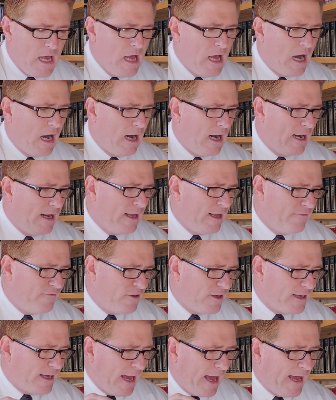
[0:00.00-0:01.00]
Uh, if
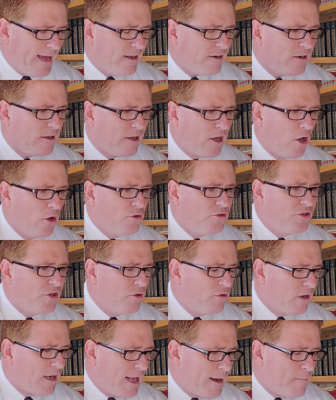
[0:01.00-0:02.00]
you can, go
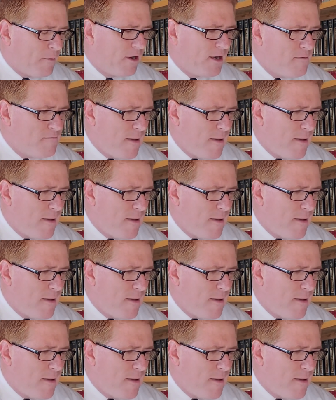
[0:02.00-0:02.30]
to Liberty